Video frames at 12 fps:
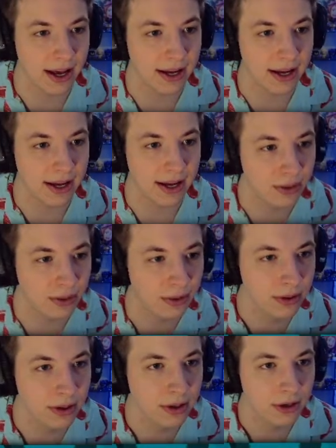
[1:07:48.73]
too.
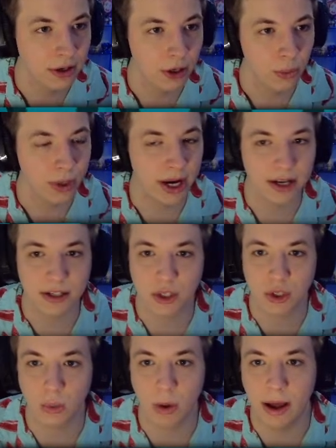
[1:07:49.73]
We got a
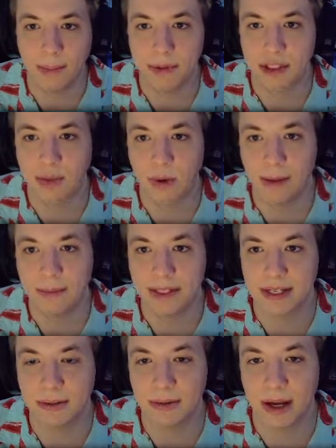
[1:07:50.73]
swamp. Swamps
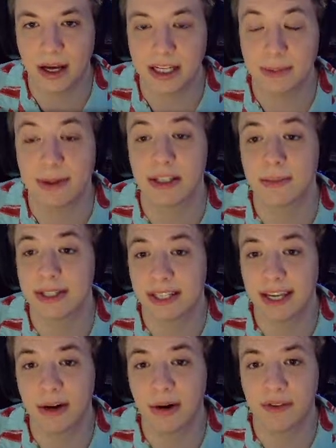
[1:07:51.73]
uh, uh, spawns a
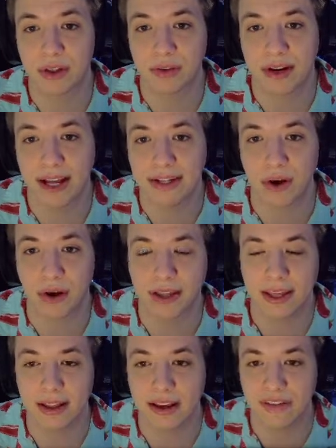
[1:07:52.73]
mosquito every three days. All
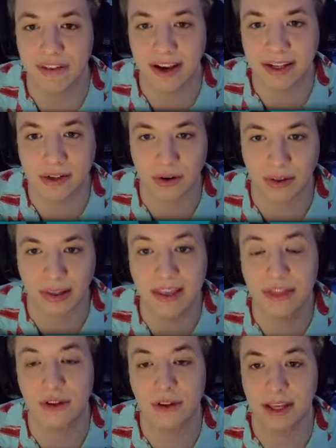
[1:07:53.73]
healing effects are
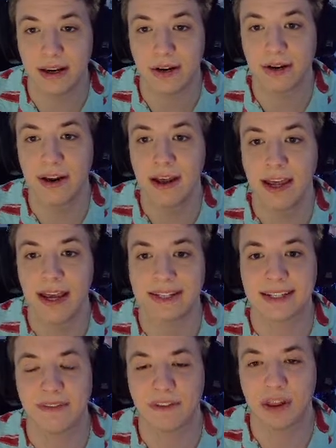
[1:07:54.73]
lethal here,
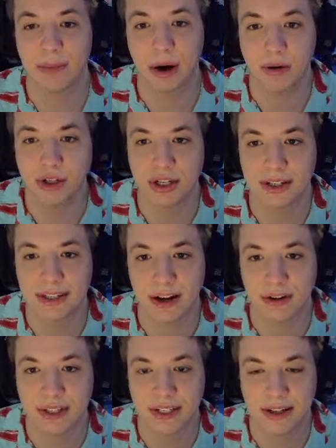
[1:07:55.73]
except for the potions. They
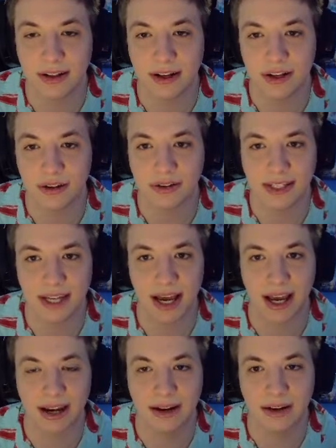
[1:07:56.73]
are still on your side.